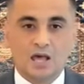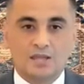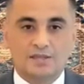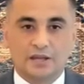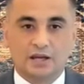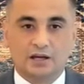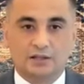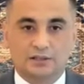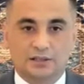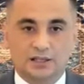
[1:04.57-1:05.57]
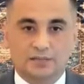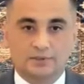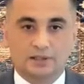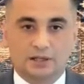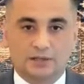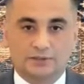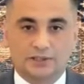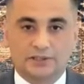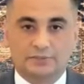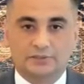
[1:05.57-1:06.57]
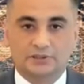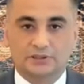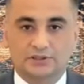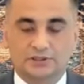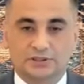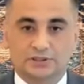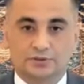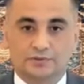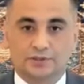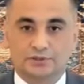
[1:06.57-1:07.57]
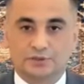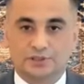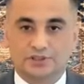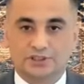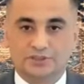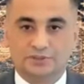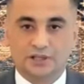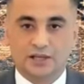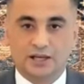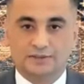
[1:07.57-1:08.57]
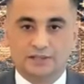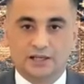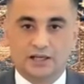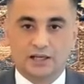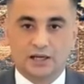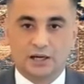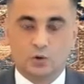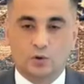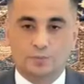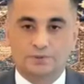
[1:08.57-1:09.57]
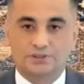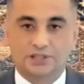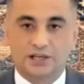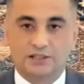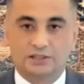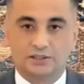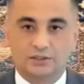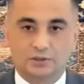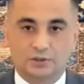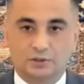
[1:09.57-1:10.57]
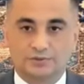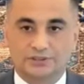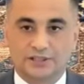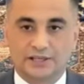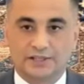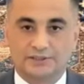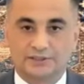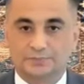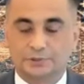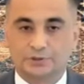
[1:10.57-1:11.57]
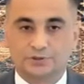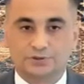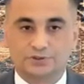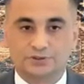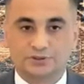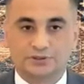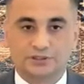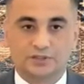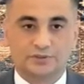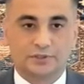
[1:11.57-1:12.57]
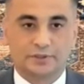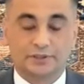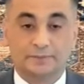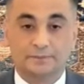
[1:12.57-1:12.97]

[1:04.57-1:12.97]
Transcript: They are liable under criminal legislation of Azerbaijan and an open trial of the arrested person is underway.